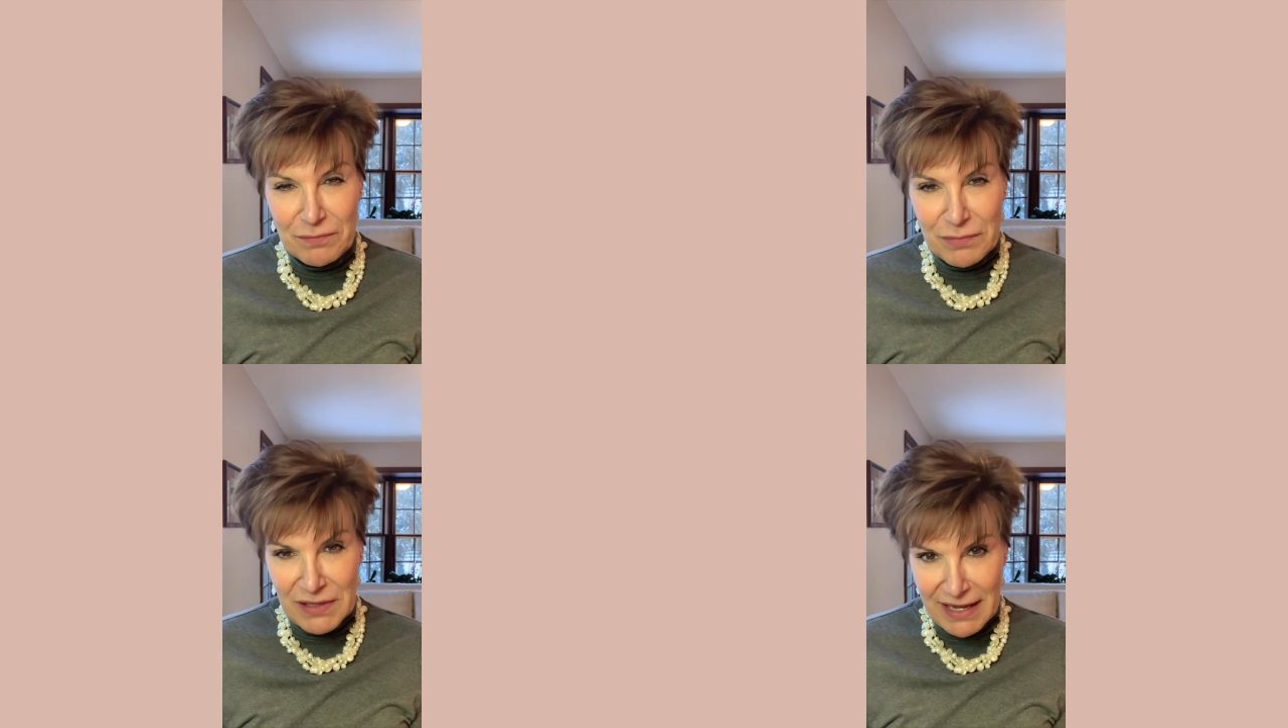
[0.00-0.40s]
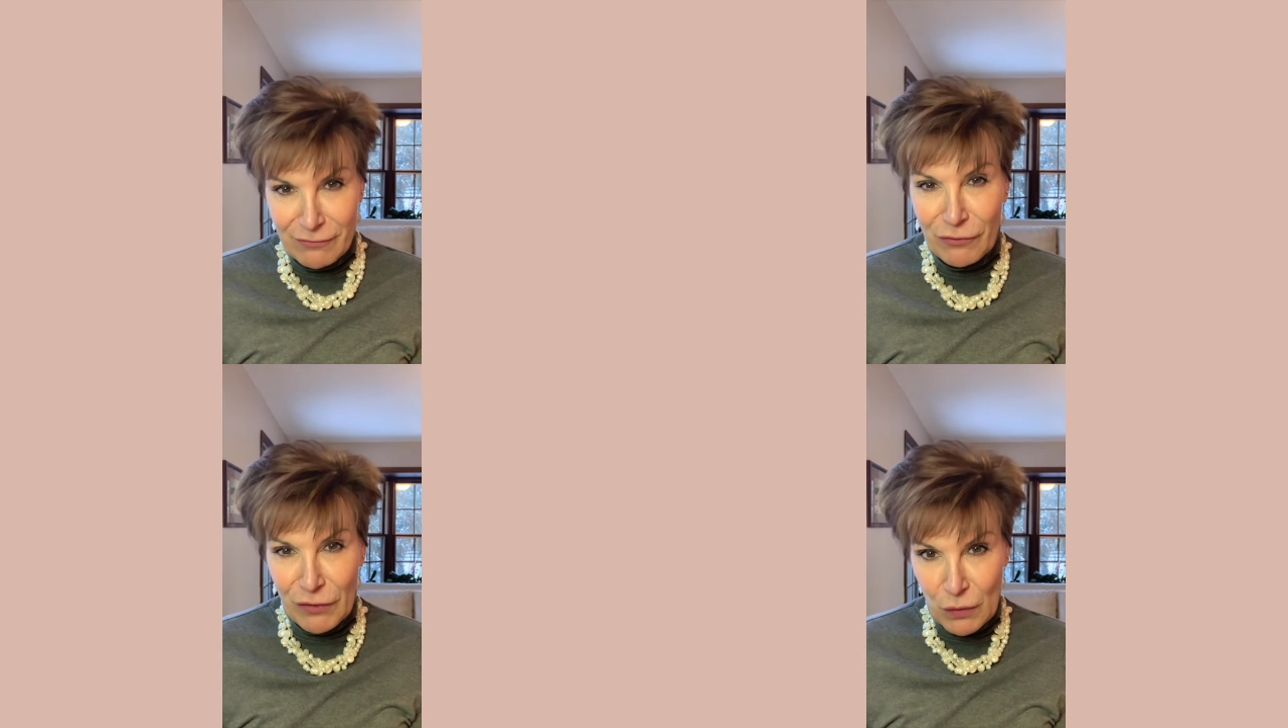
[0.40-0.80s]

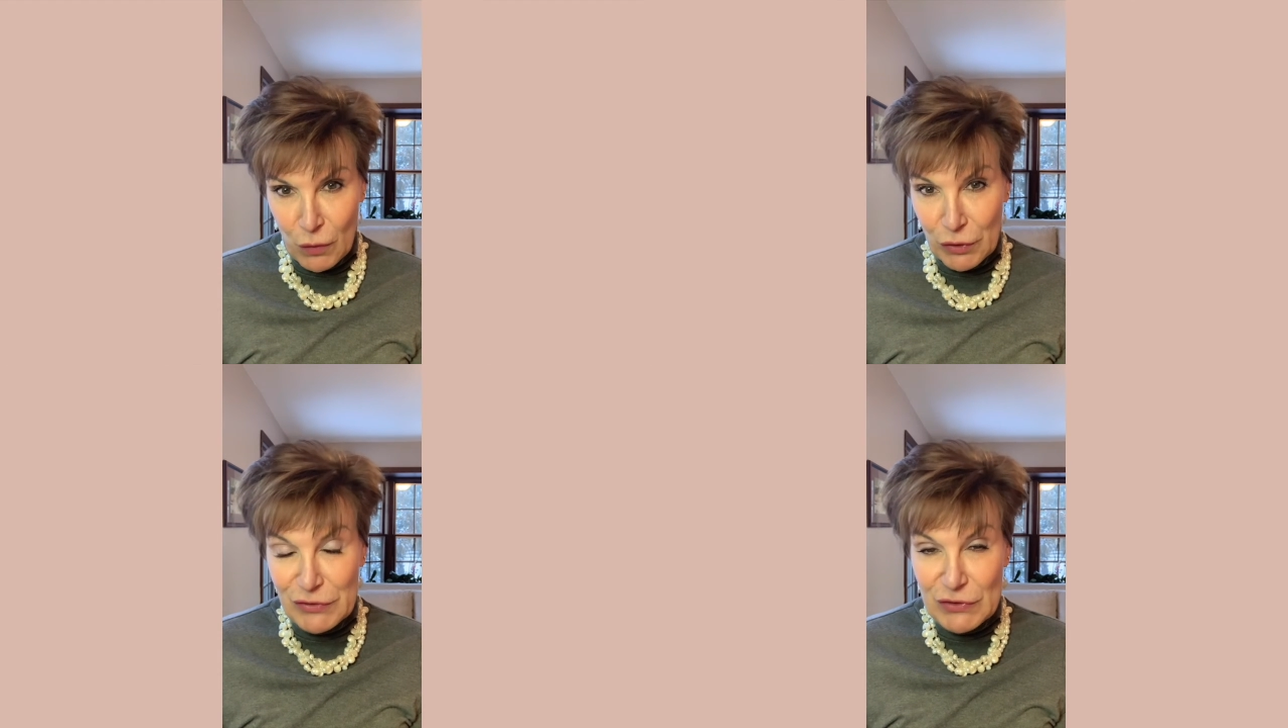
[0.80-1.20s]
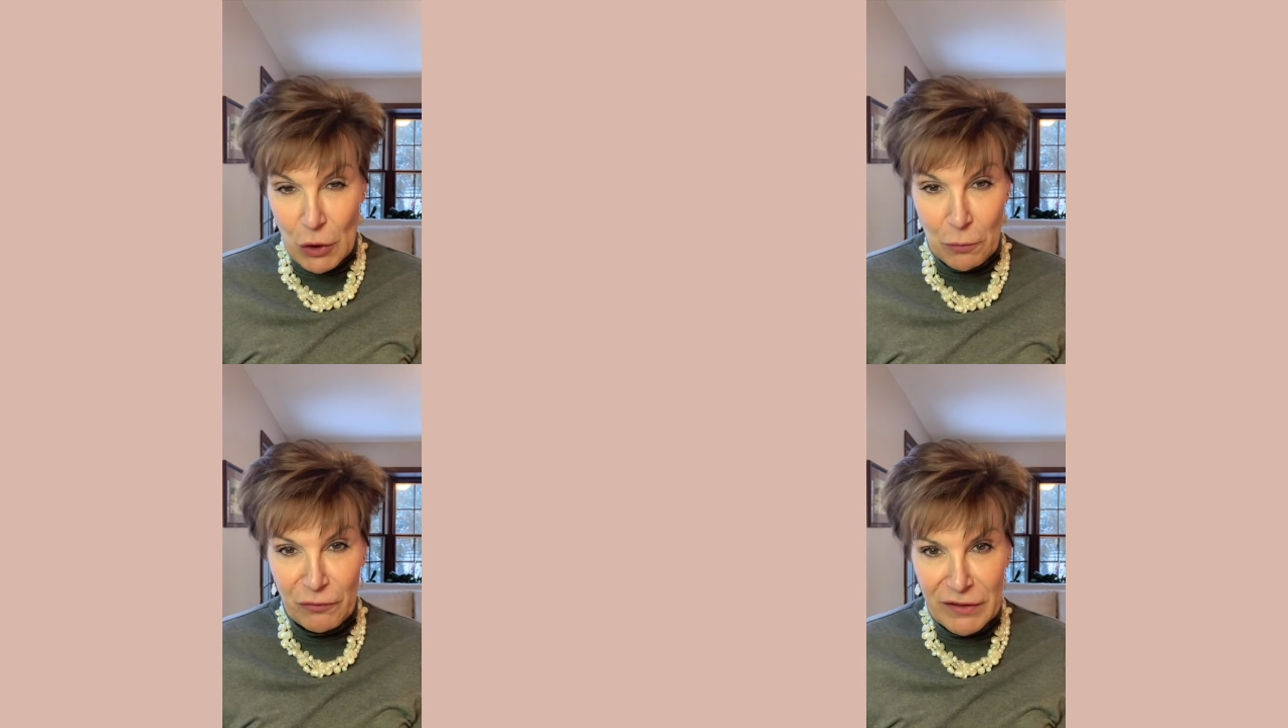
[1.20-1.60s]
plan for the worst,
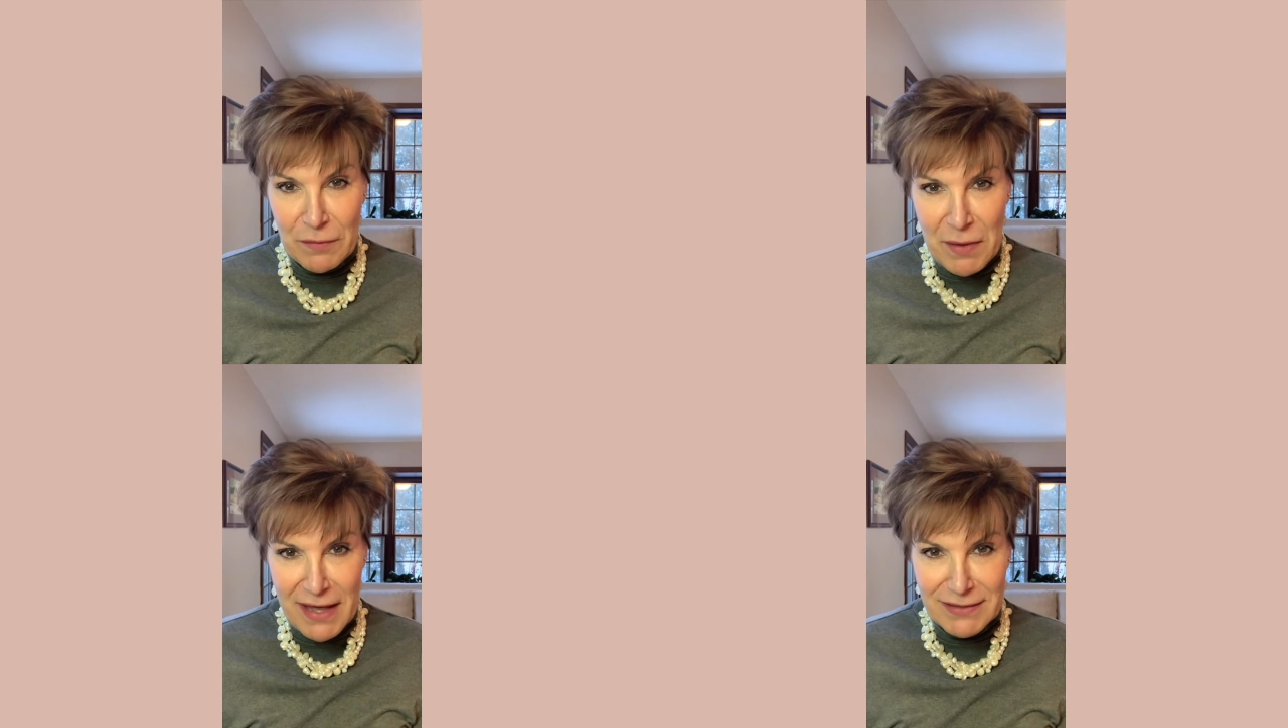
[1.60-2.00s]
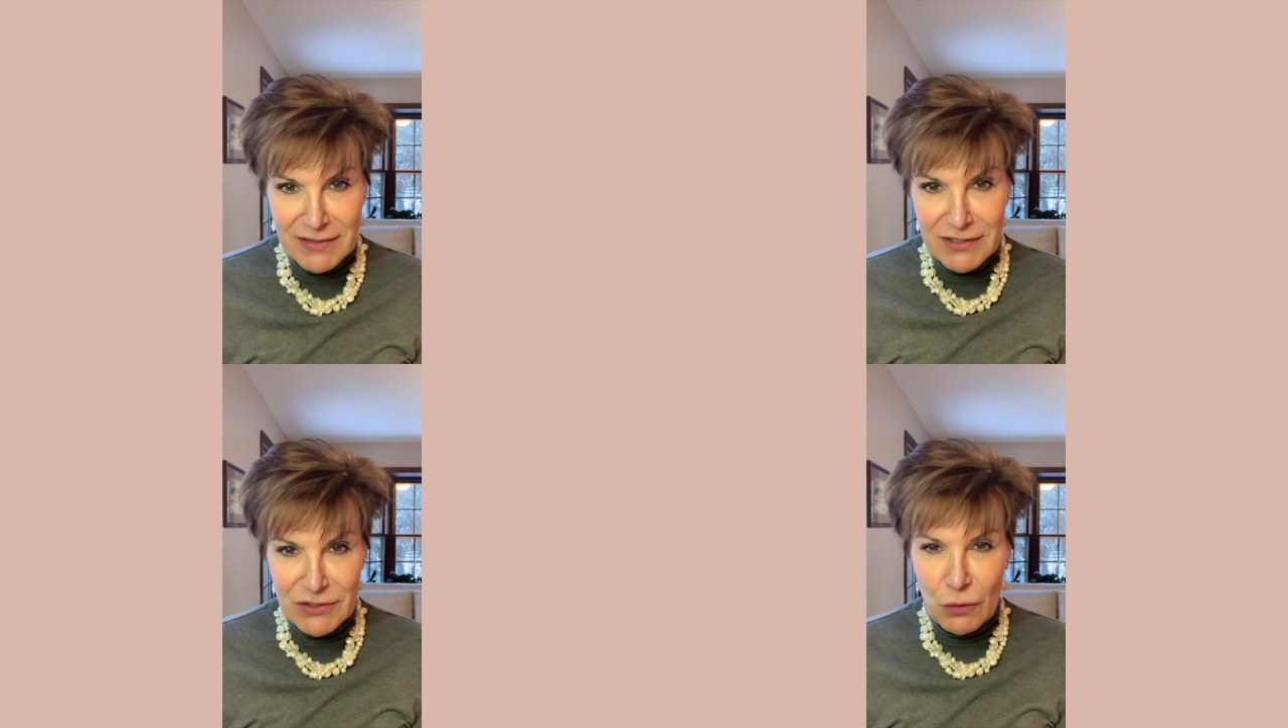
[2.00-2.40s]
hope for the
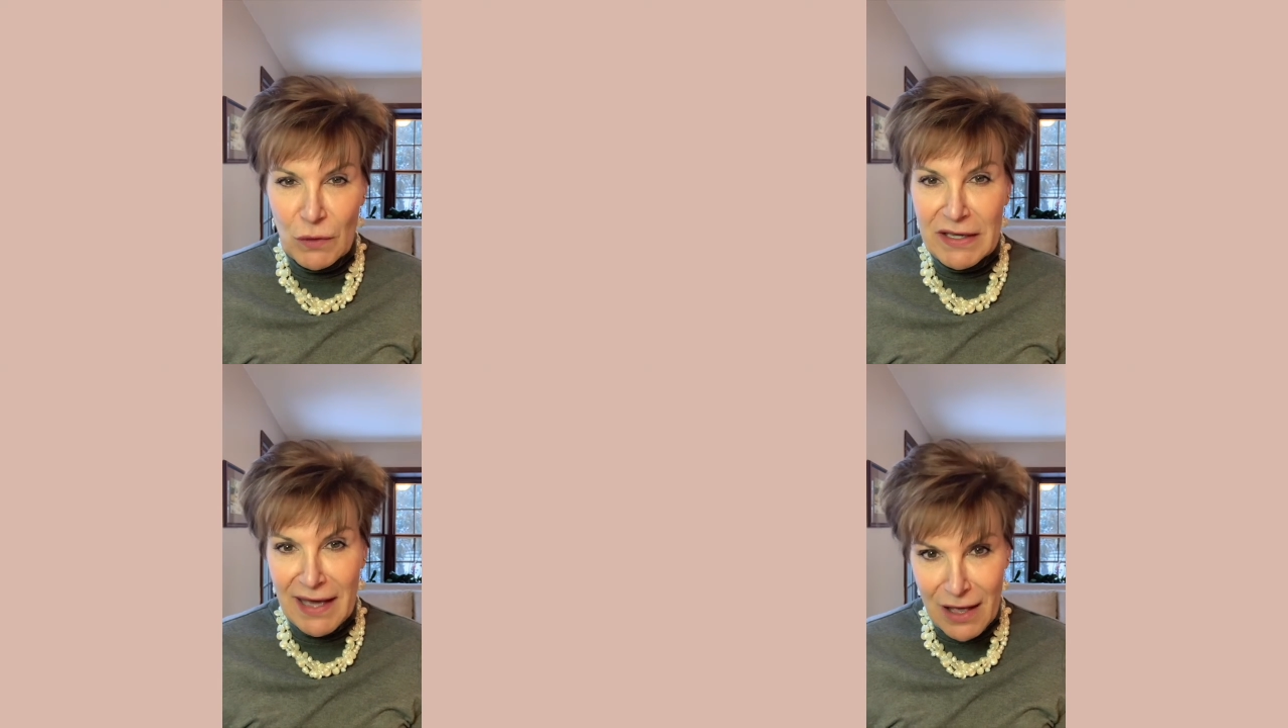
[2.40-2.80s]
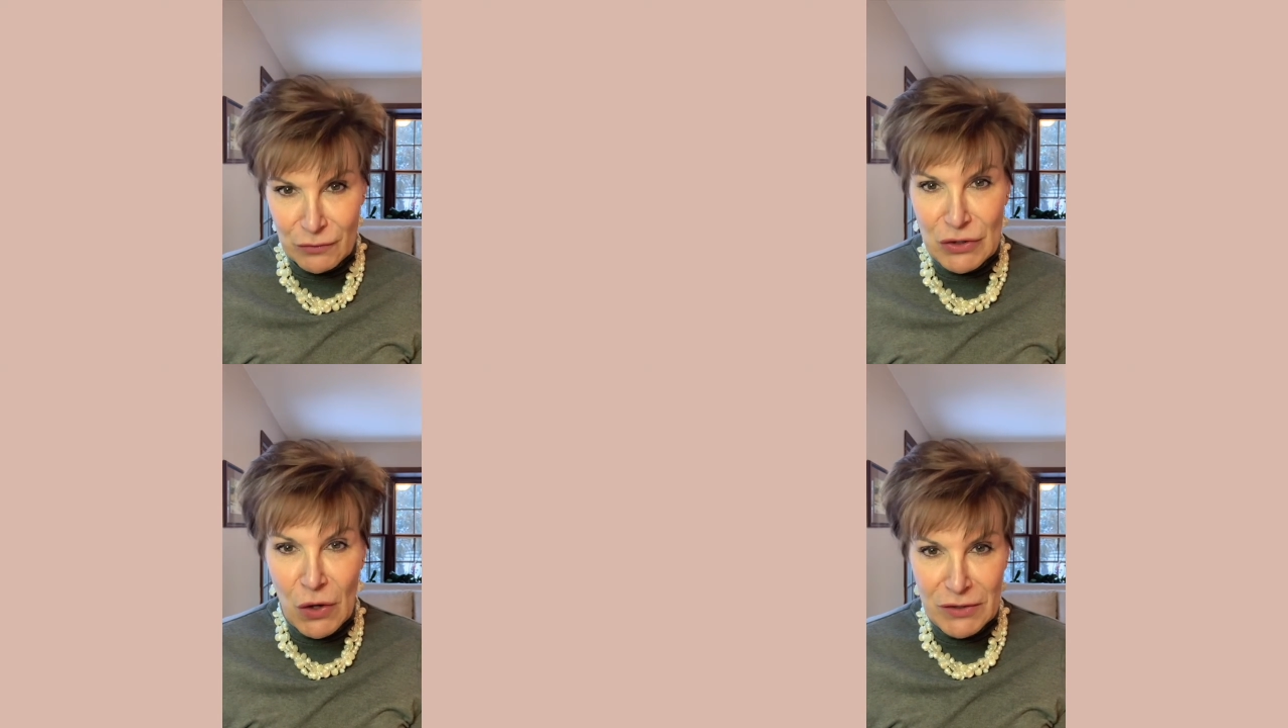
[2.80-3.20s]
best. So we
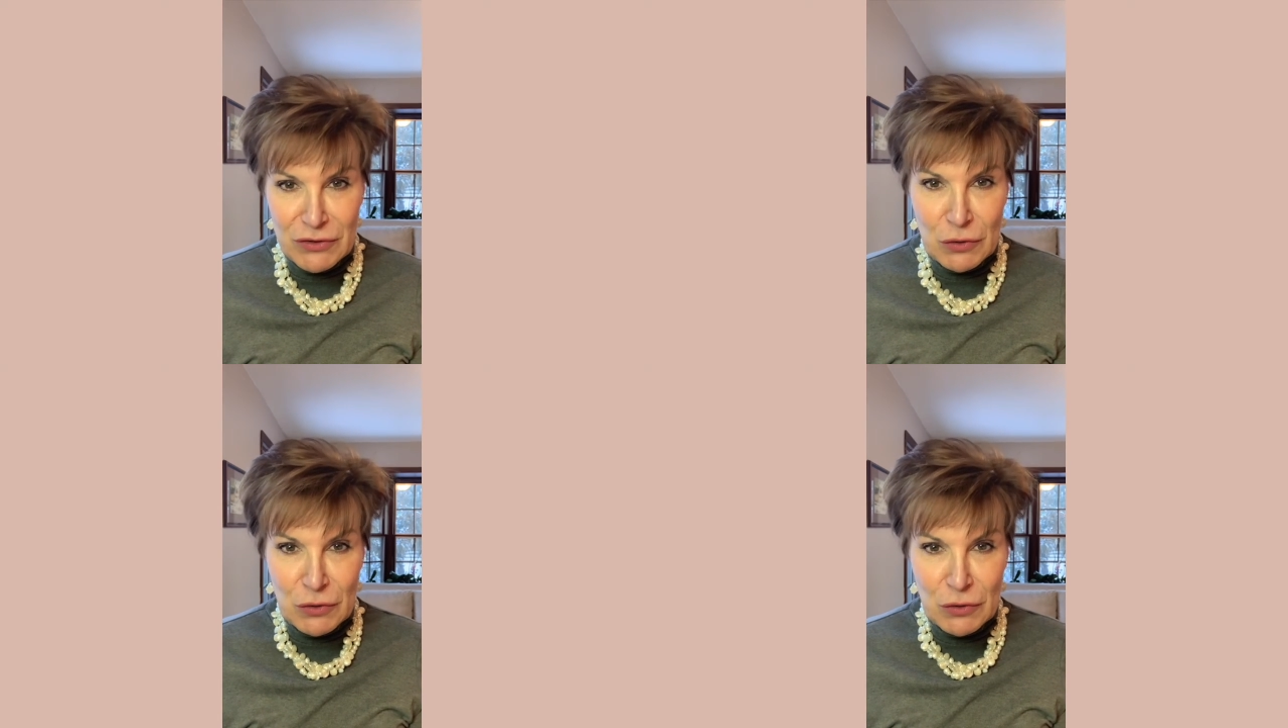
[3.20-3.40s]
count on